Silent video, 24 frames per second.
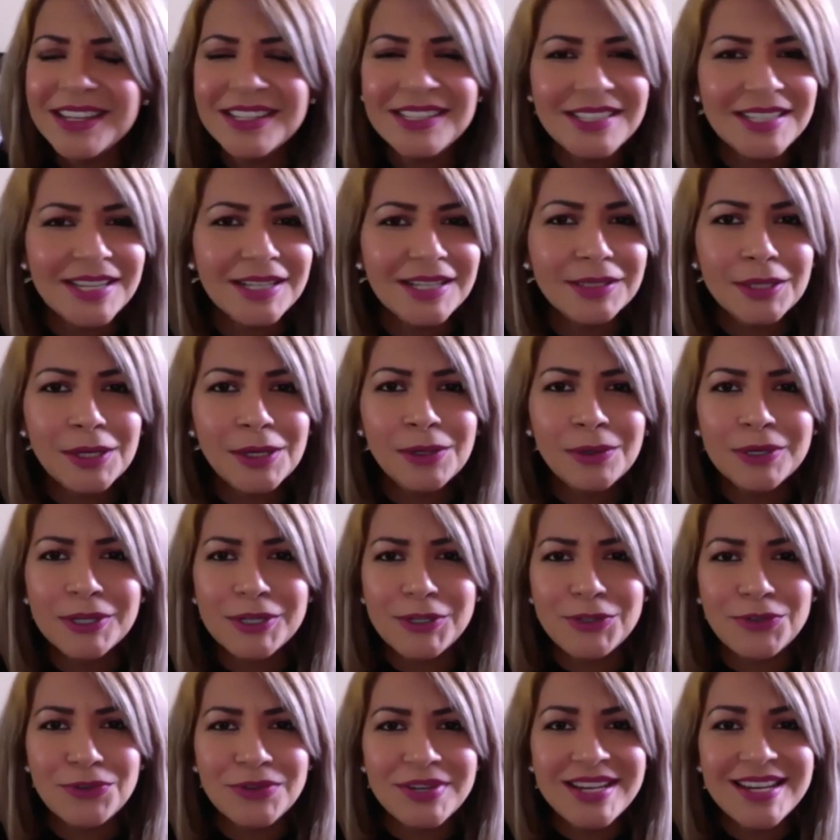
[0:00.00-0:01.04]
Zillow or
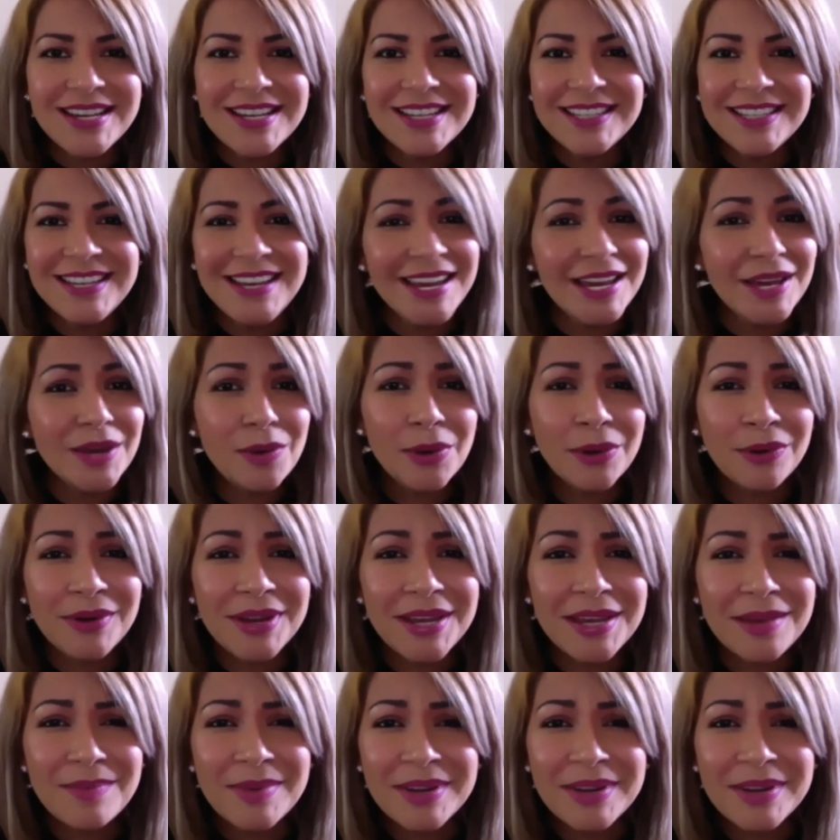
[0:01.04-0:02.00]
Street Easy inquiry,